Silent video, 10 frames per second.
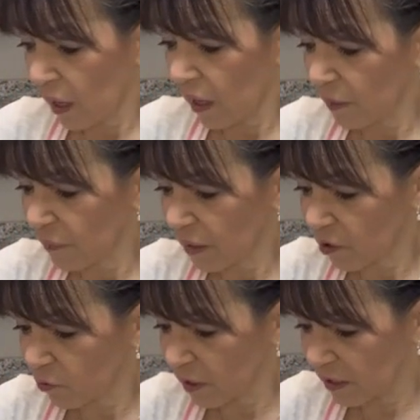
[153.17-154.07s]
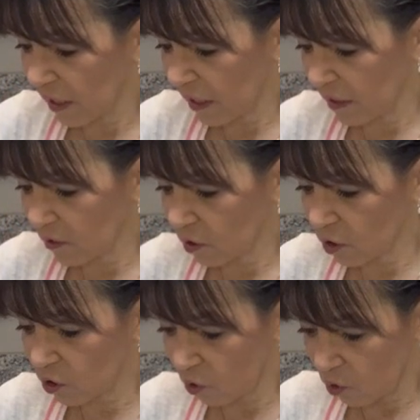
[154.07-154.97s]
I'm not going to add the
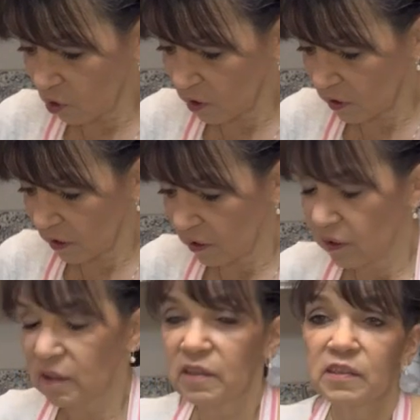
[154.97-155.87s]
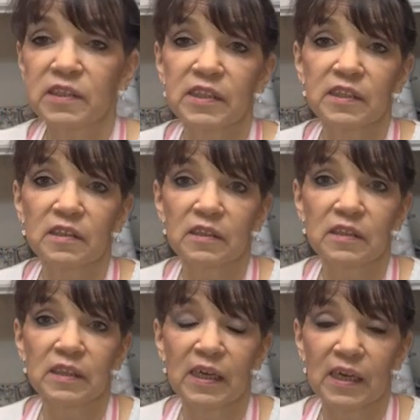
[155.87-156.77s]
salt till
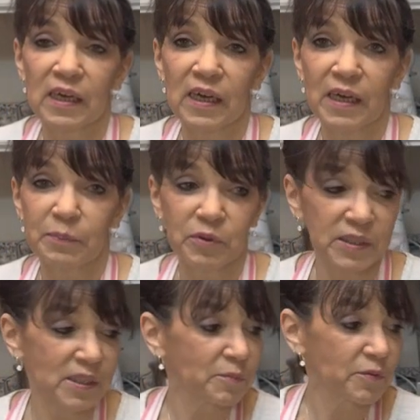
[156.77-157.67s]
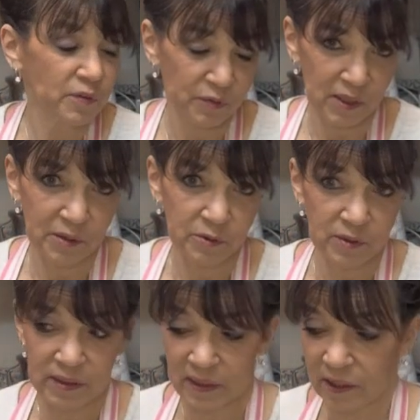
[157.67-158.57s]
I put some of the flour
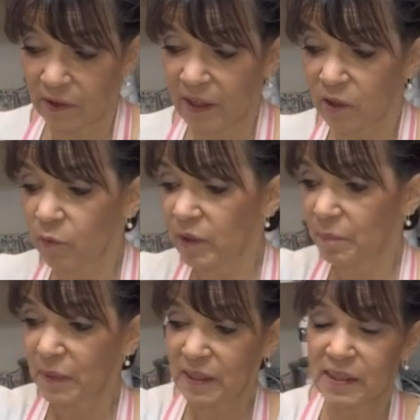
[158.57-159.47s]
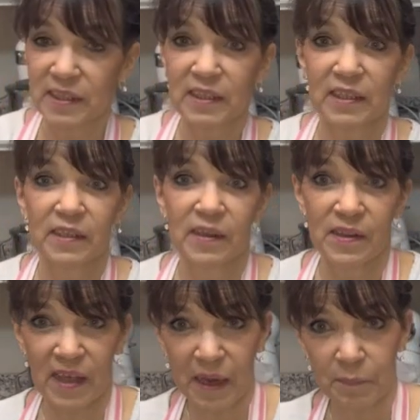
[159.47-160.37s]
in there. I don't want to mix it in
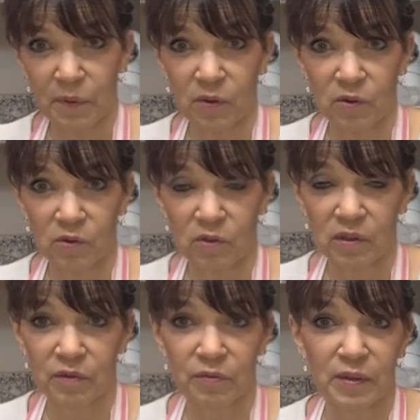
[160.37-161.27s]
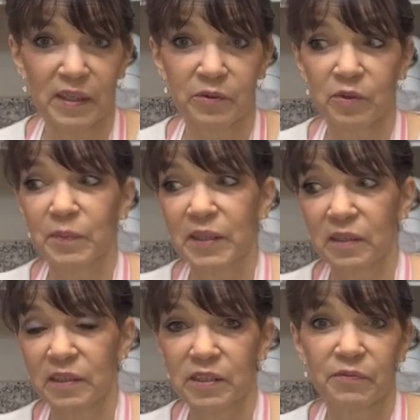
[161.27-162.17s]
that bowl of flour
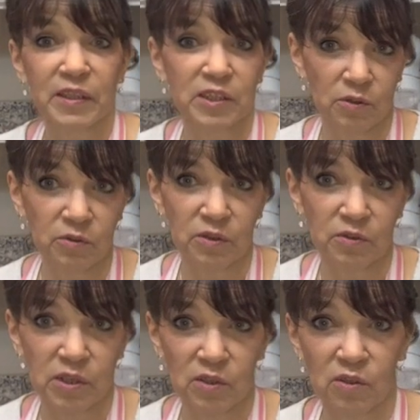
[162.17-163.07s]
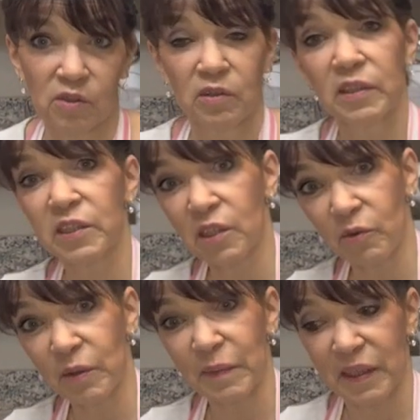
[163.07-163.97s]
because if I don't use it all, it's
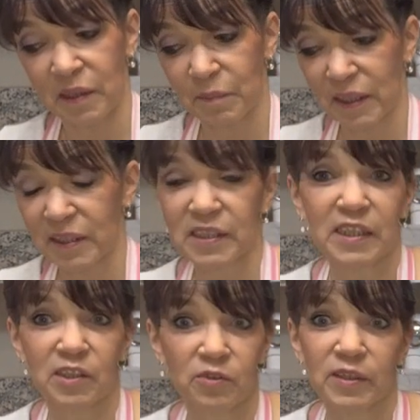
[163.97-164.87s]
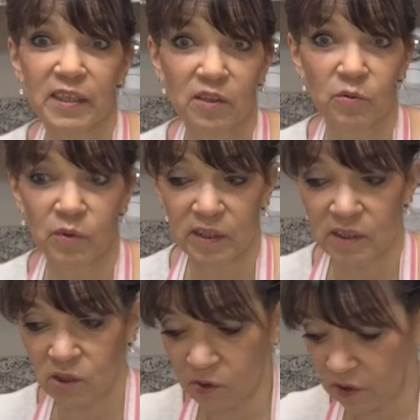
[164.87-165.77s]
going back in my container and I don't want it
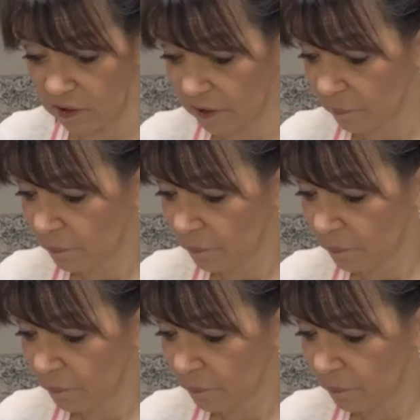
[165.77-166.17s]
salty.